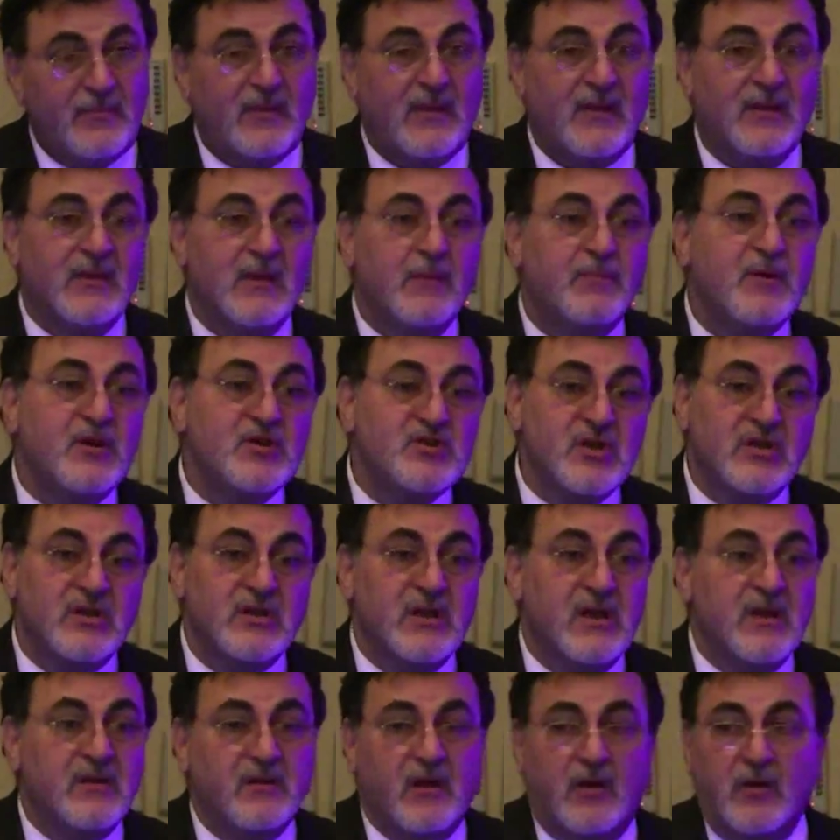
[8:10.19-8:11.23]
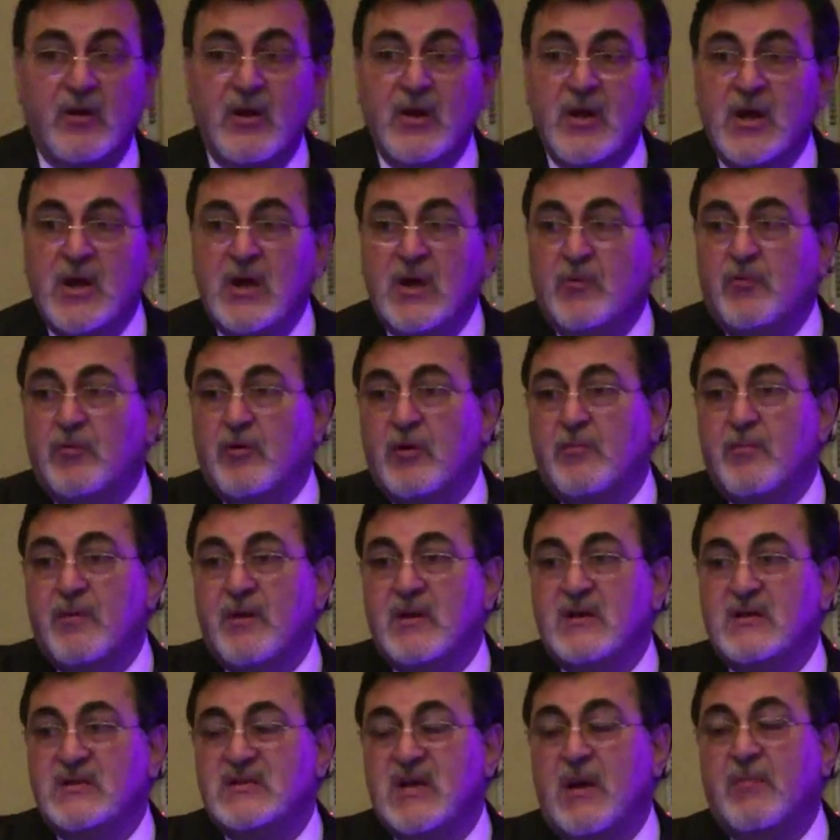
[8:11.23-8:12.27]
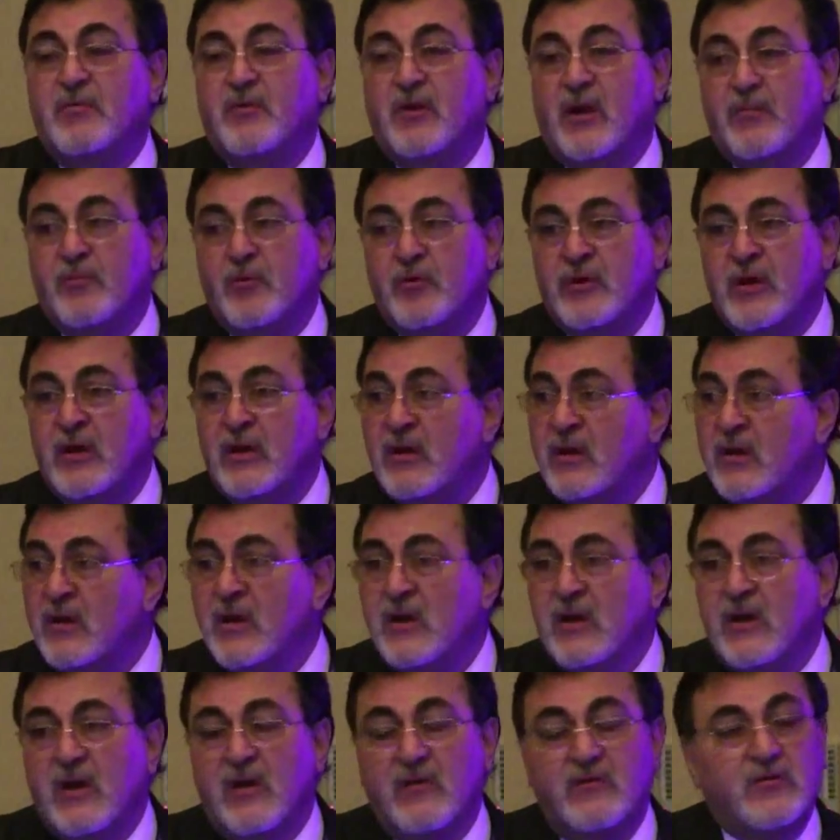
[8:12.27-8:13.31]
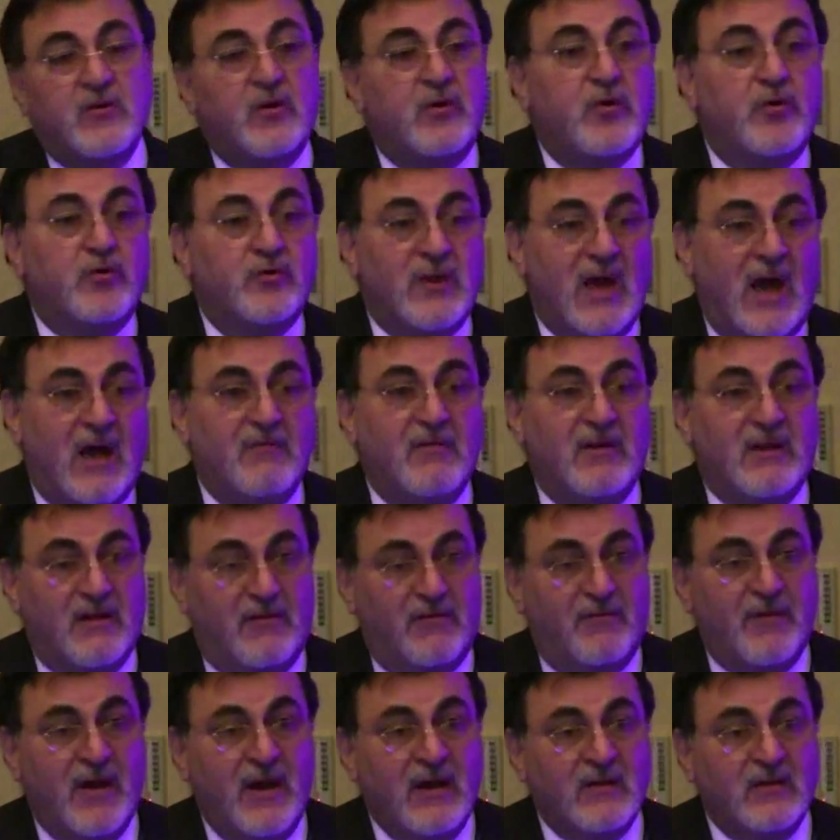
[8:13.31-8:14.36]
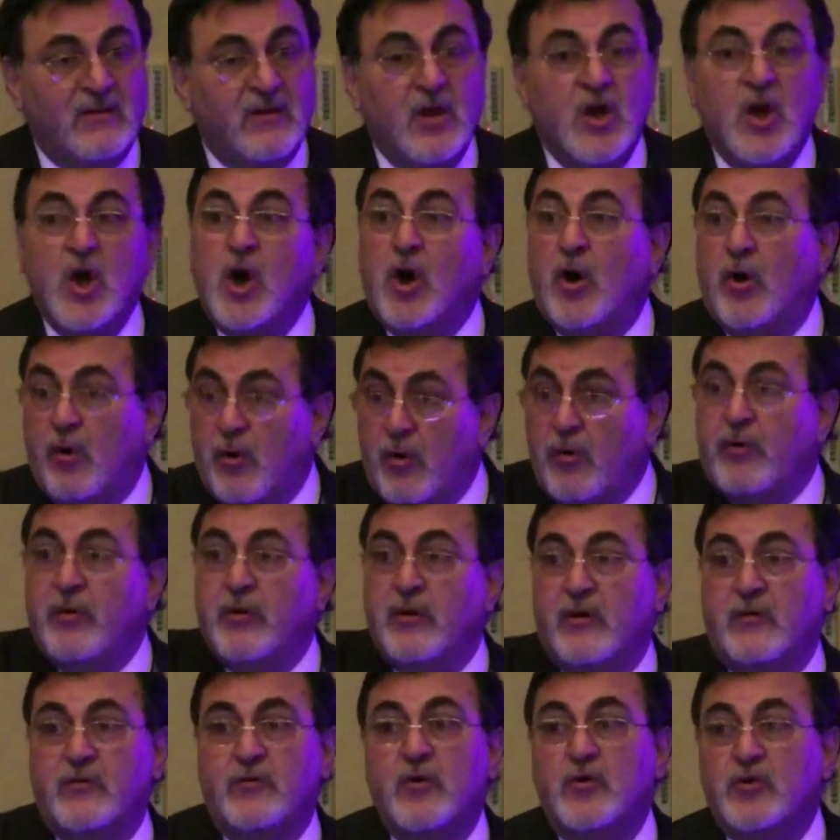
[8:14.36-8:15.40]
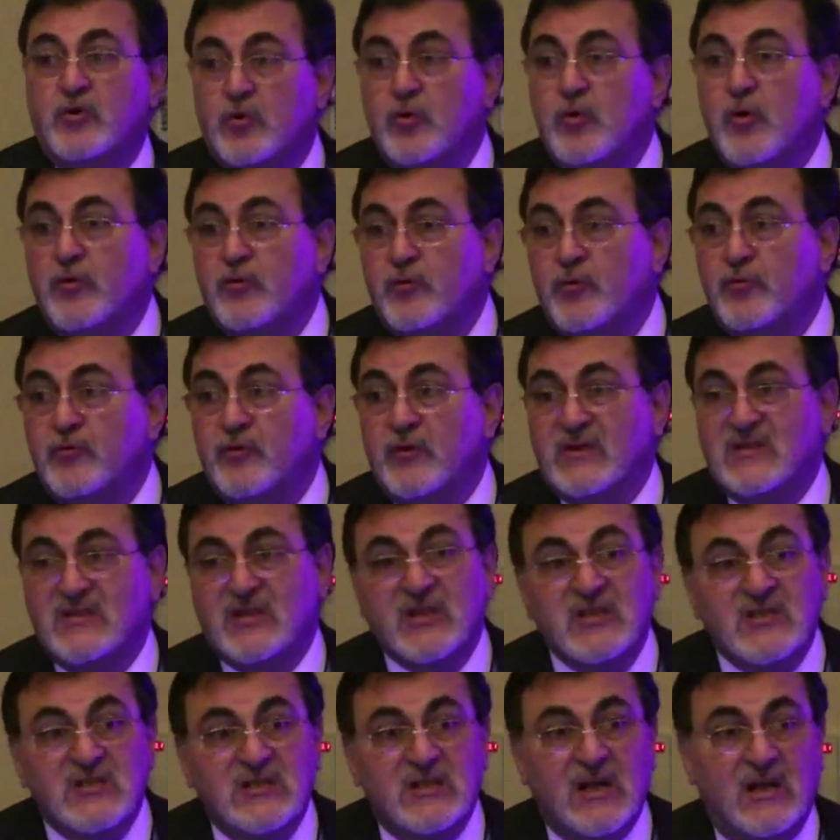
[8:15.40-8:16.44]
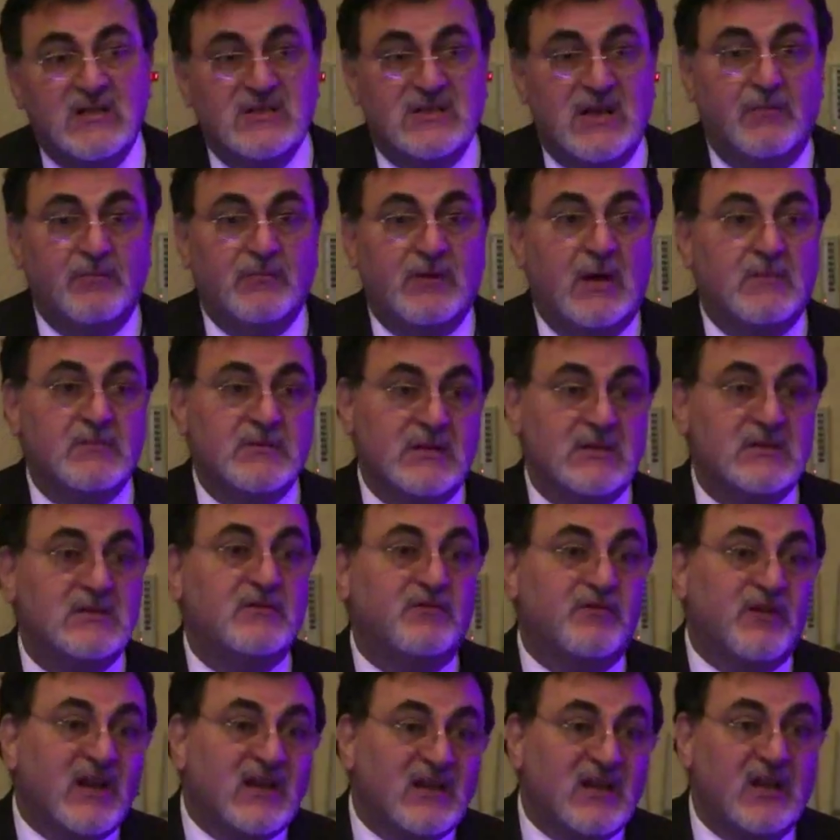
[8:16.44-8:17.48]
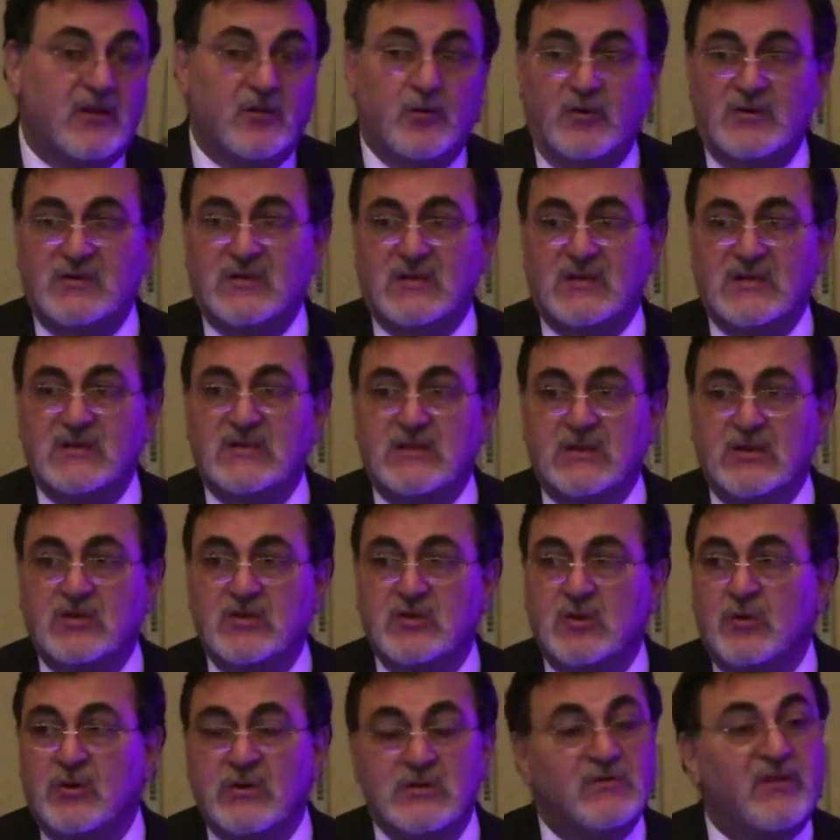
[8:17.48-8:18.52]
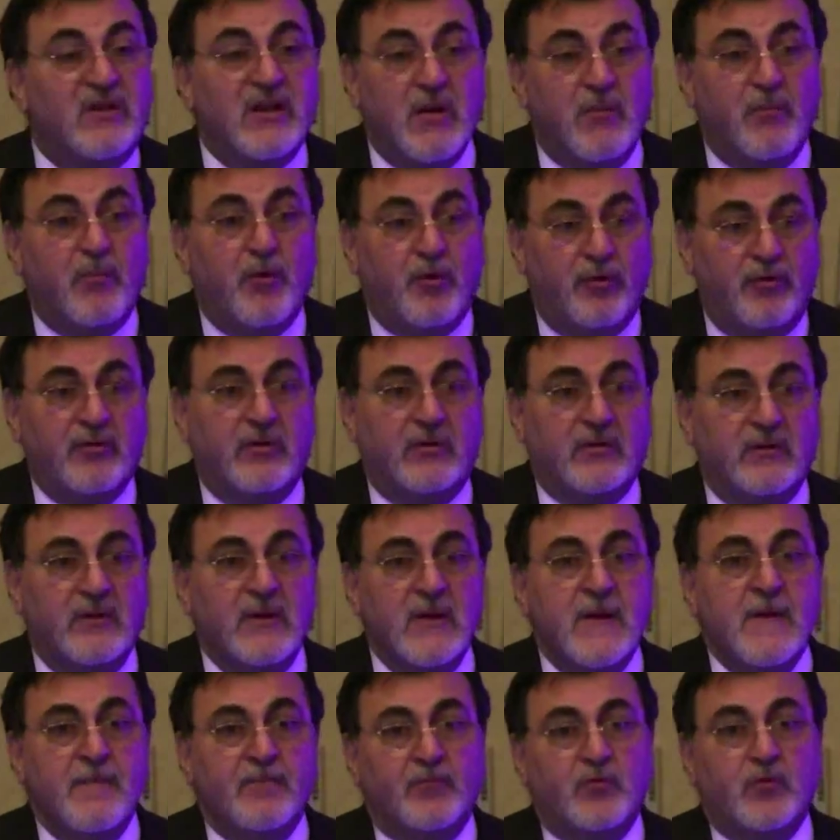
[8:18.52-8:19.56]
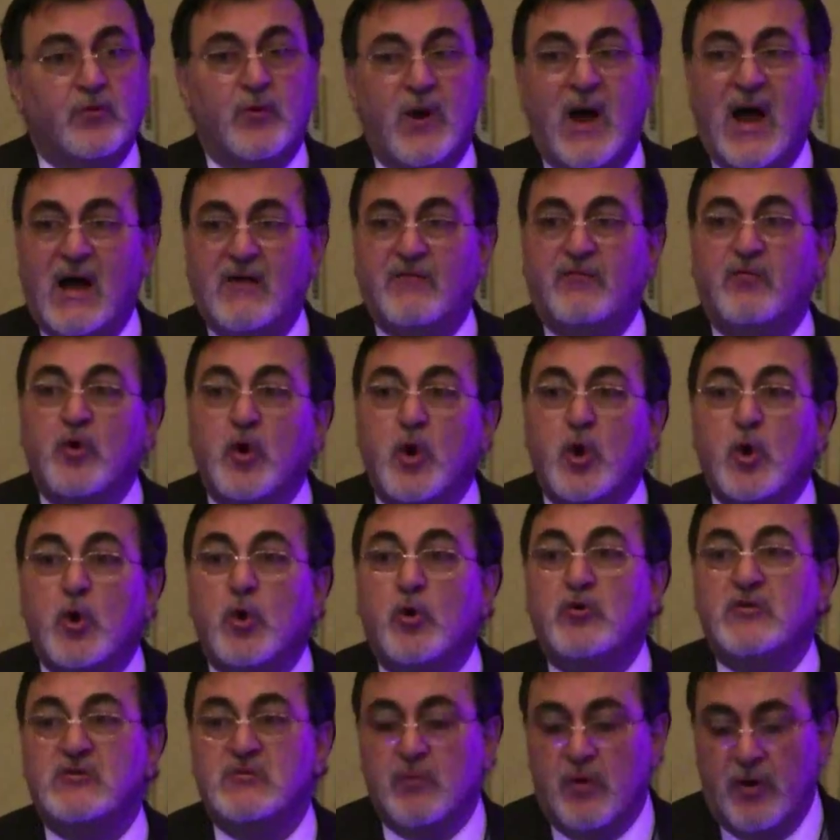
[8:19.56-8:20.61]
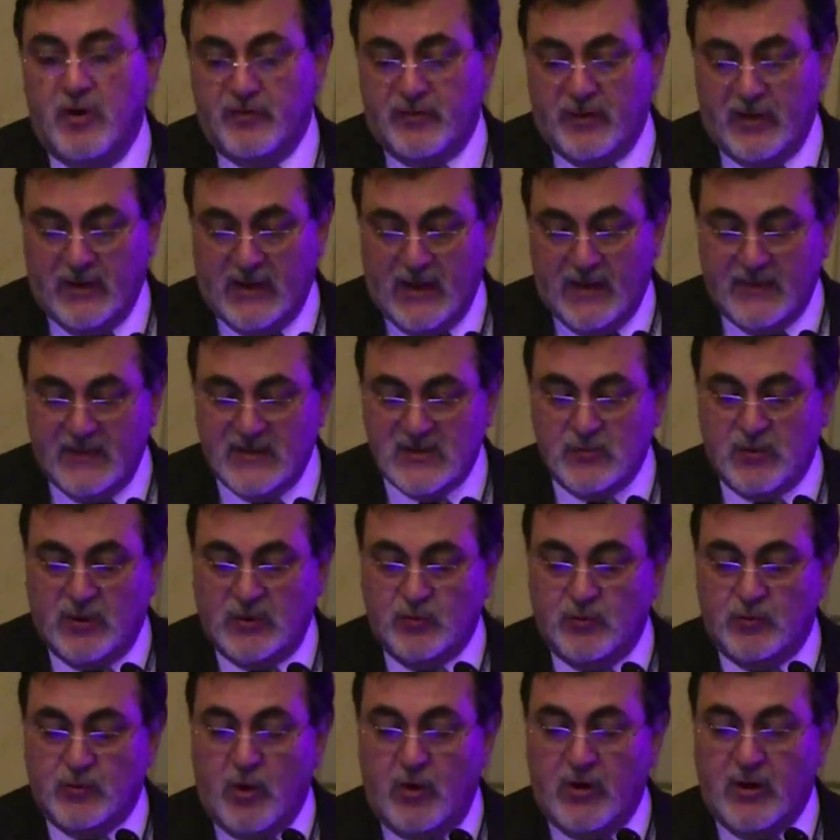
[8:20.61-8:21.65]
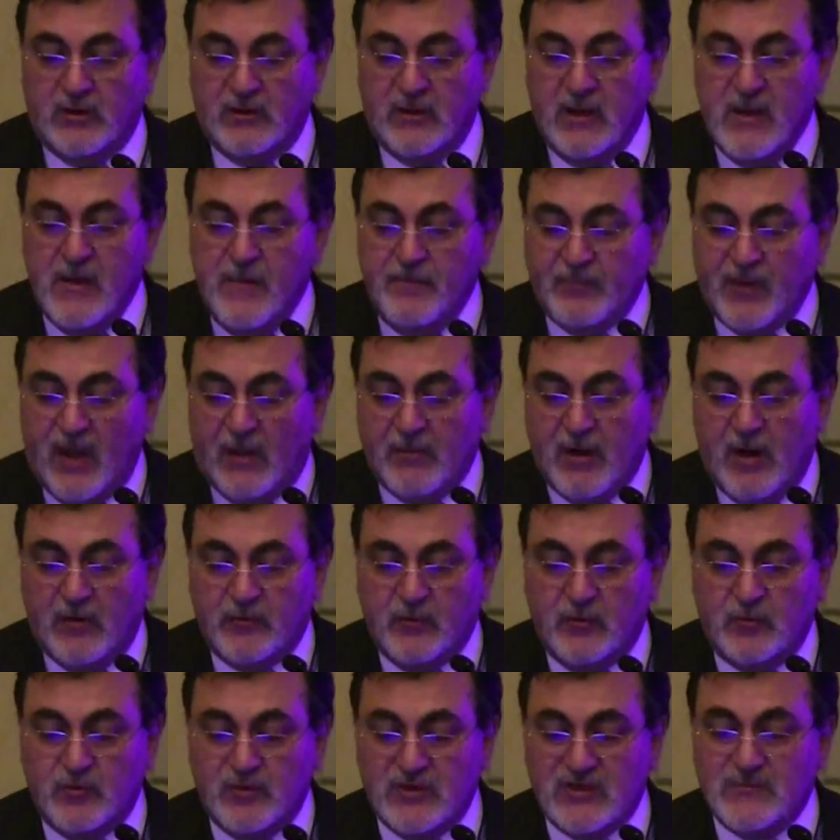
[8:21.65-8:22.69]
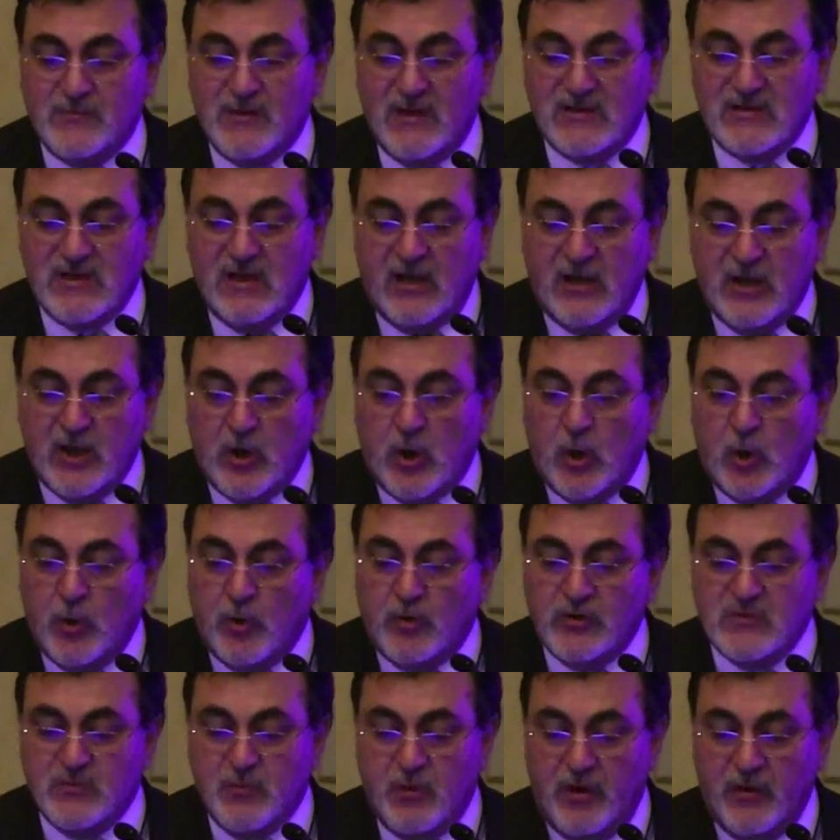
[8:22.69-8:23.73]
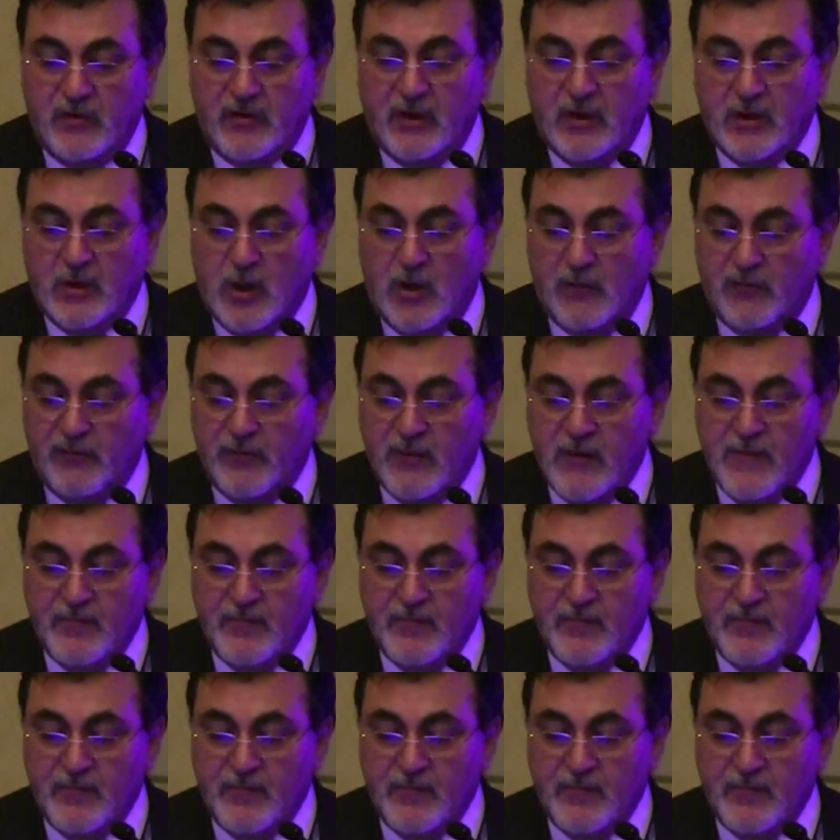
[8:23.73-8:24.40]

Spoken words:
the patient either will be subtherapeutic, it's not going to have an effect, or it's going to go to toxicity, and sometimes it's fetal toxicity. So it's very important to have close monitoring, and this is what we talked about, which is basically close monitoring of